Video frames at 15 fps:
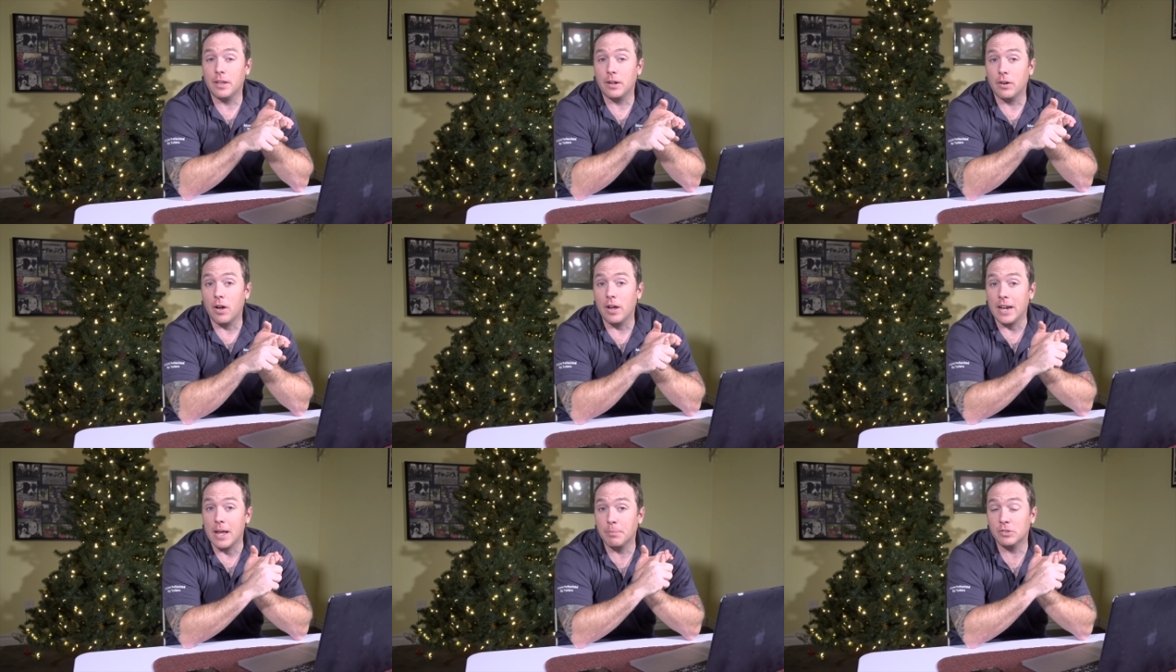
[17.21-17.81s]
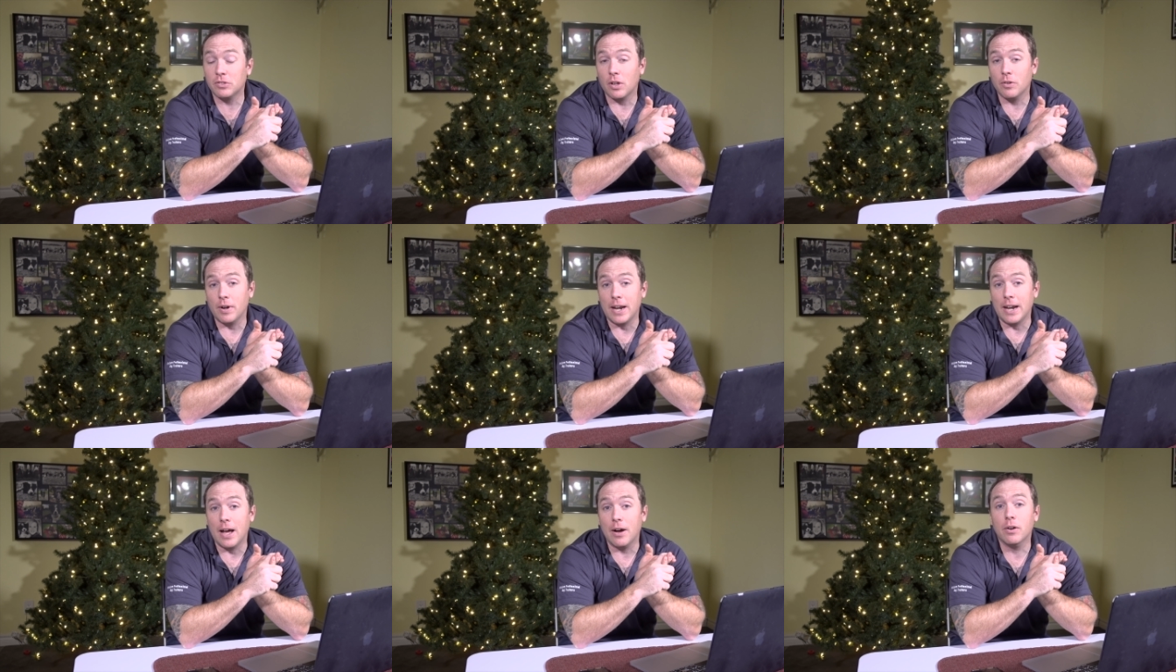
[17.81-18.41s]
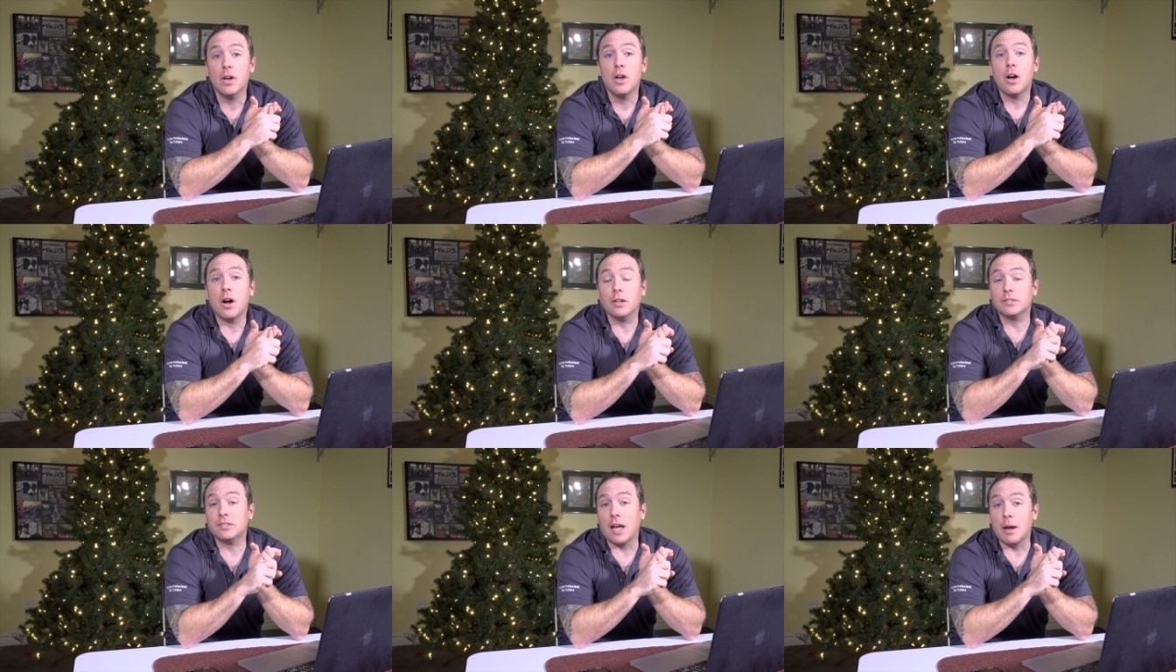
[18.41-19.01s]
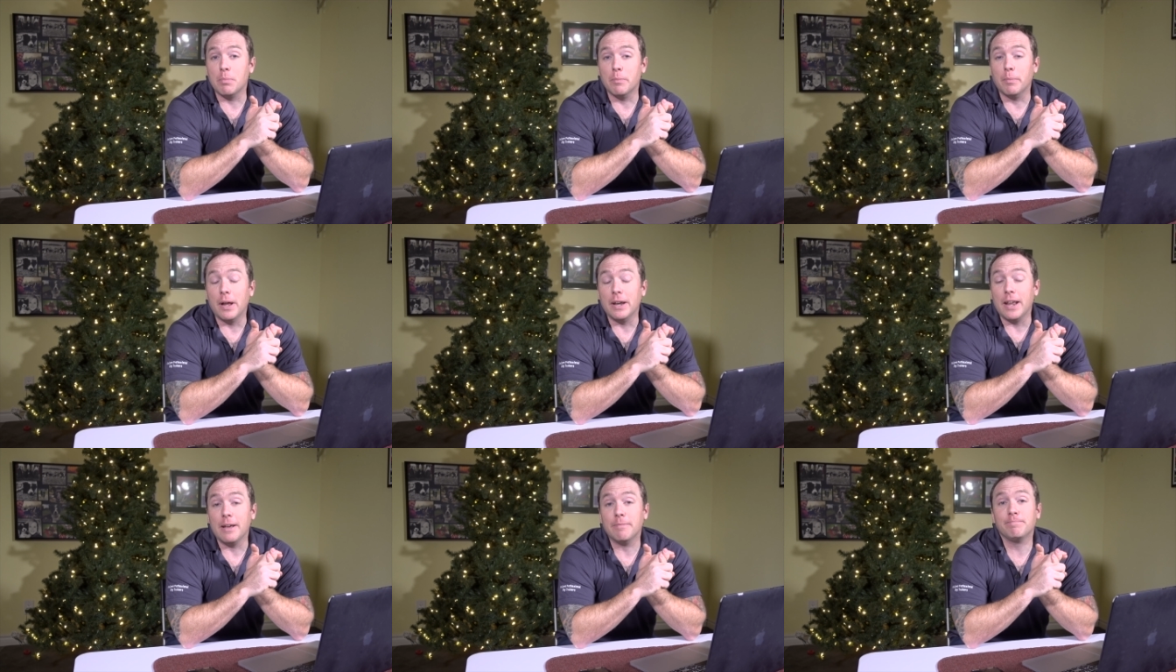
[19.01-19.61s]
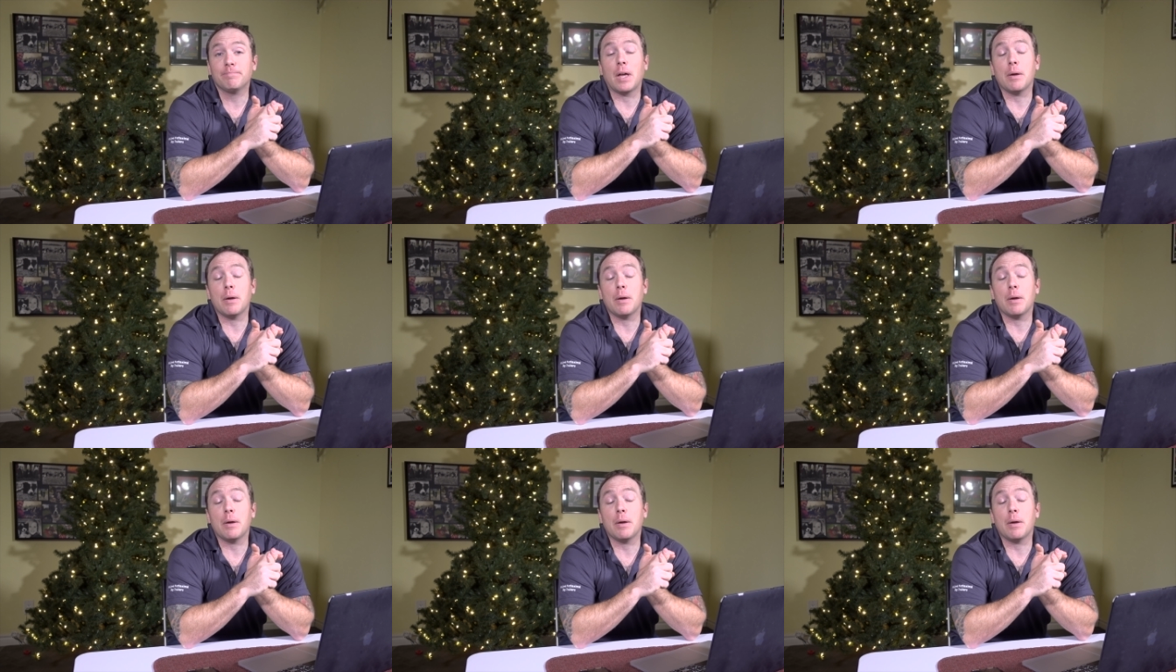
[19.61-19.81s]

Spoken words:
are on Amazon right now on Cyber Monday.